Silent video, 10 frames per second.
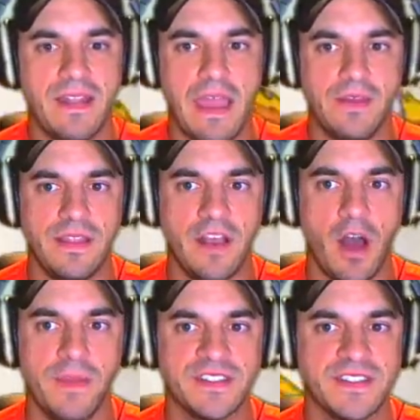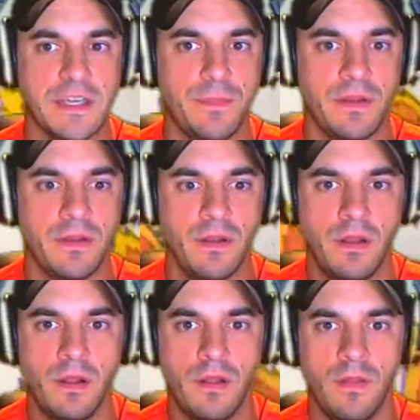That he caught me sleeping.
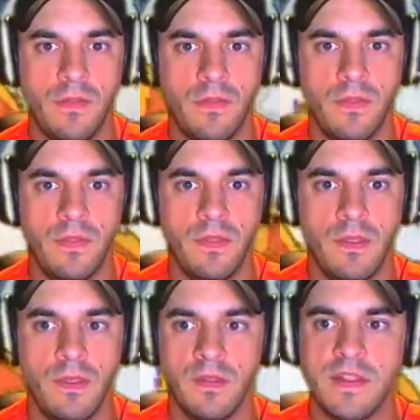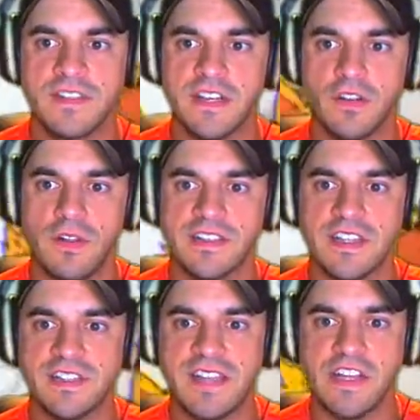Let's get to let's
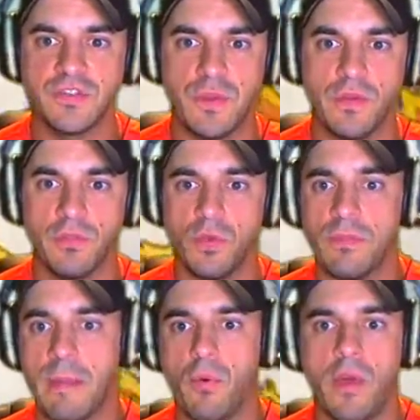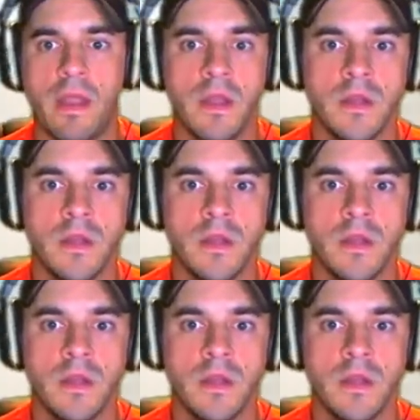get to stage three with with my boy.